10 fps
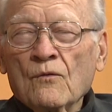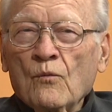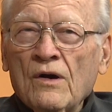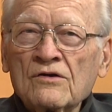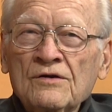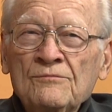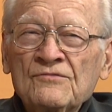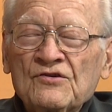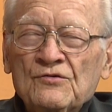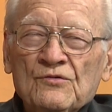
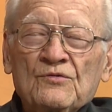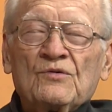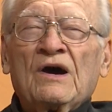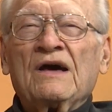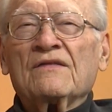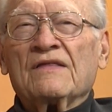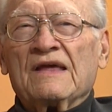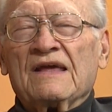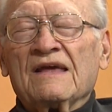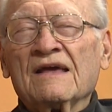Welcome to
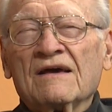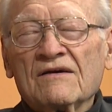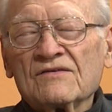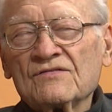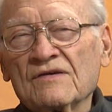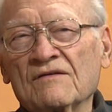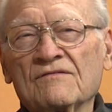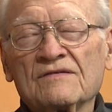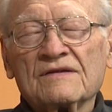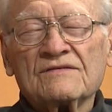the
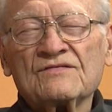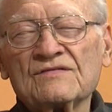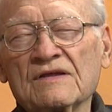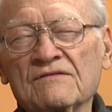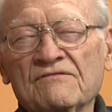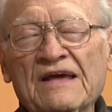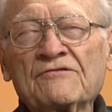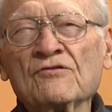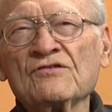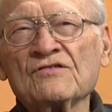
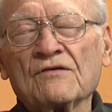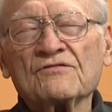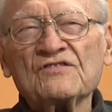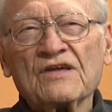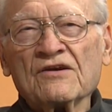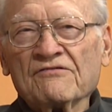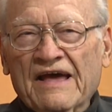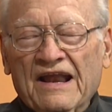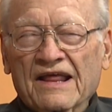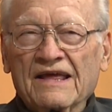Veterans of Cedar
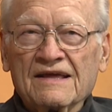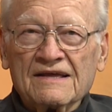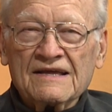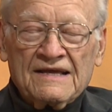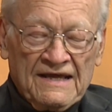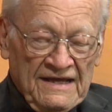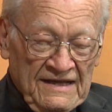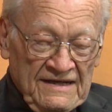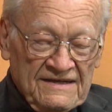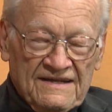Valley.
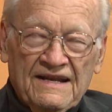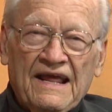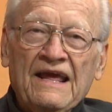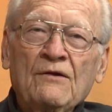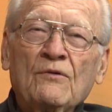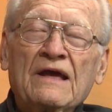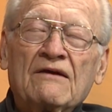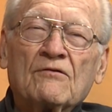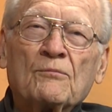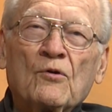Today we
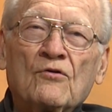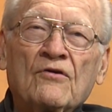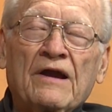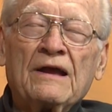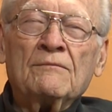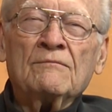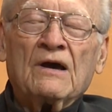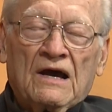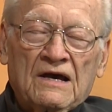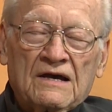have a program
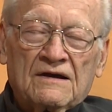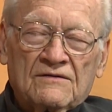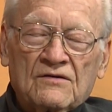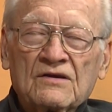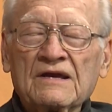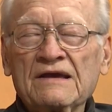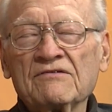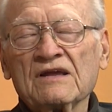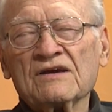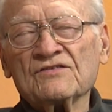
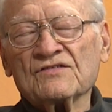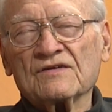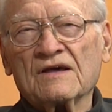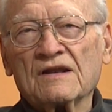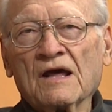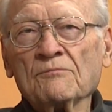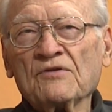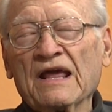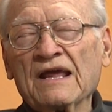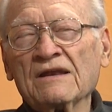giving us an
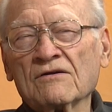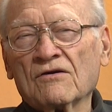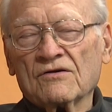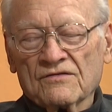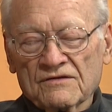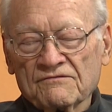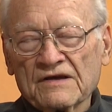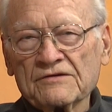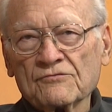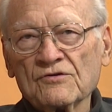update on the
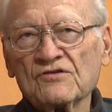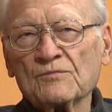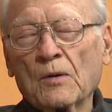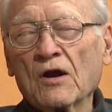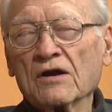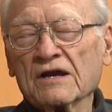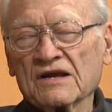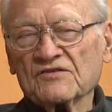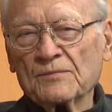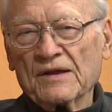VeteransPark
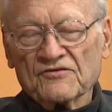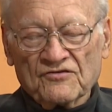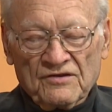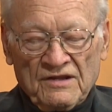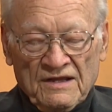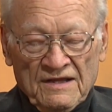expansion